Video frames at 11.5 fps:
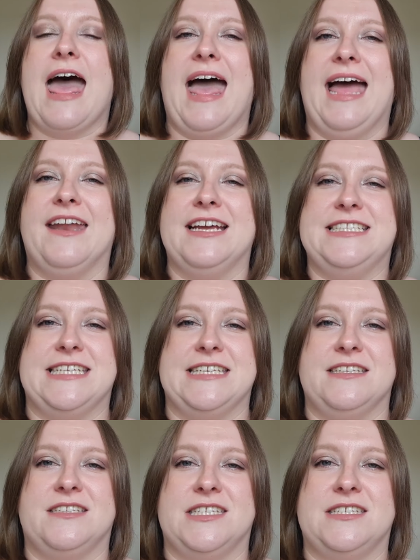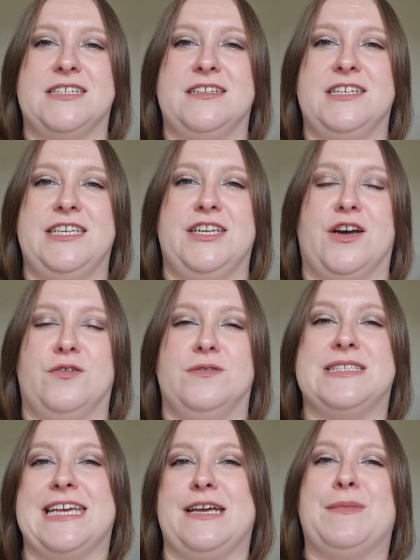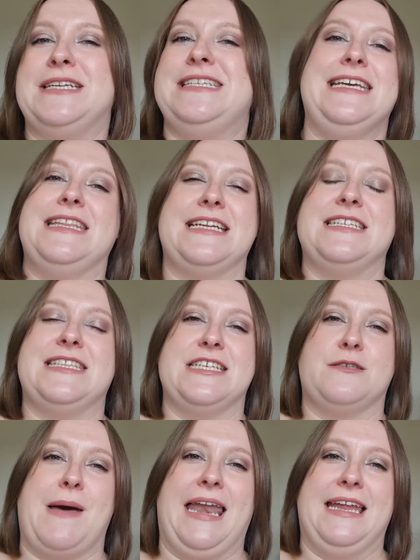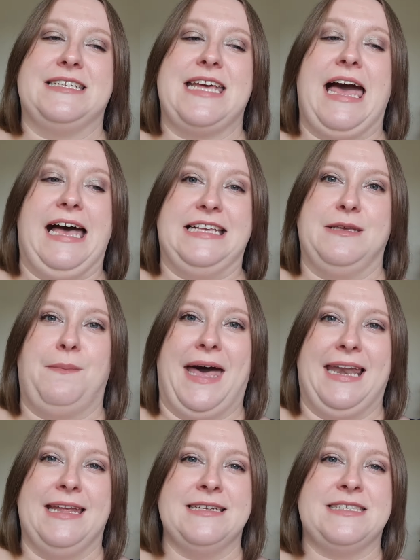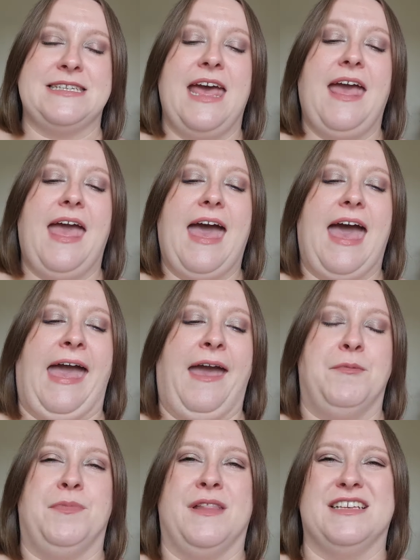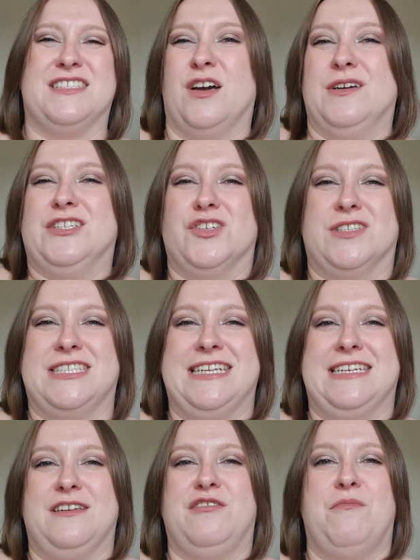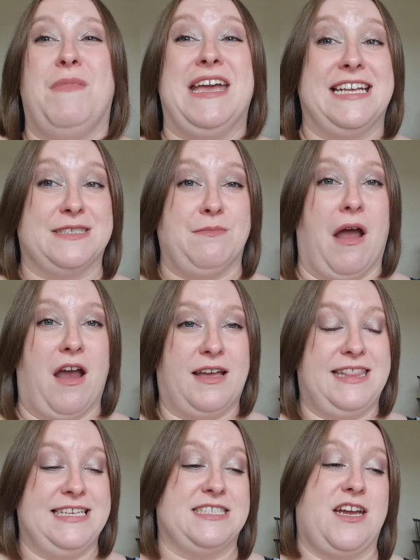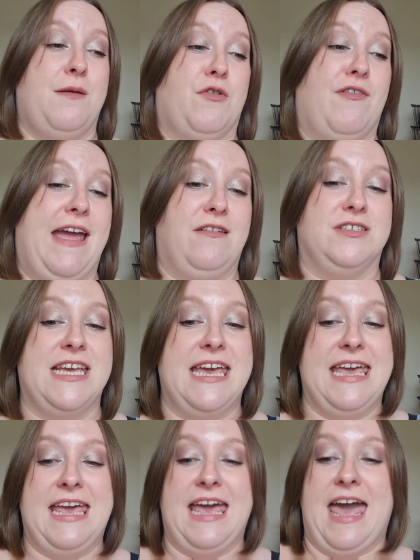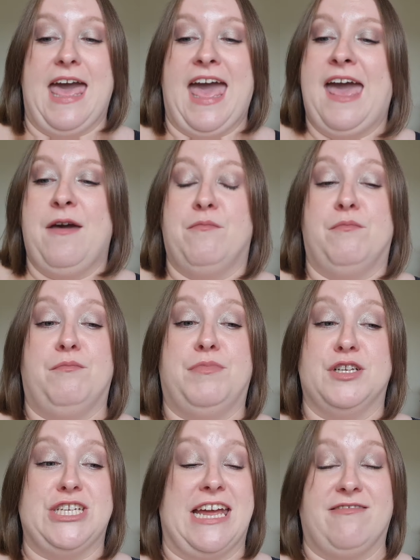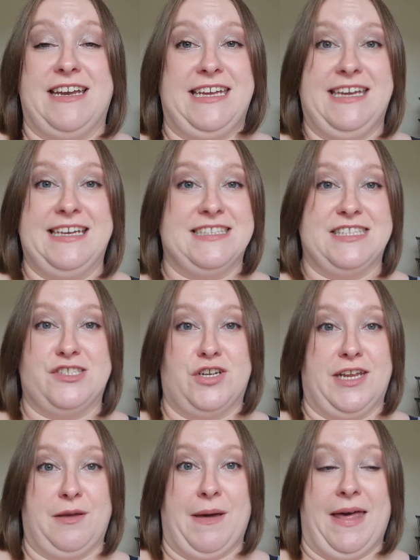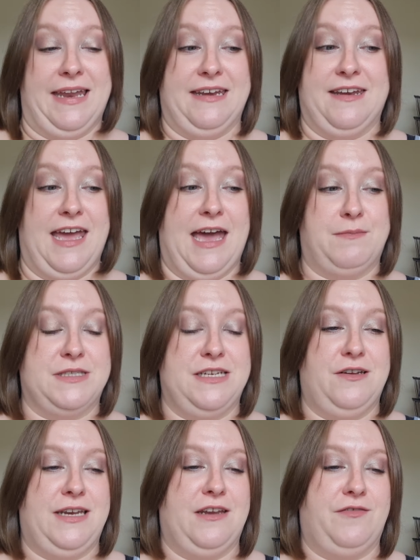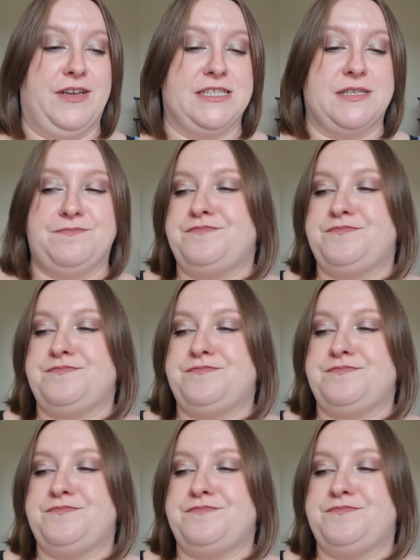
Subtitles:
and I didn't, you know, sink my teeth into this palette as a palette, so it just didn't make its mark this time around. But generally it's a stunning palette and I absolutely love it.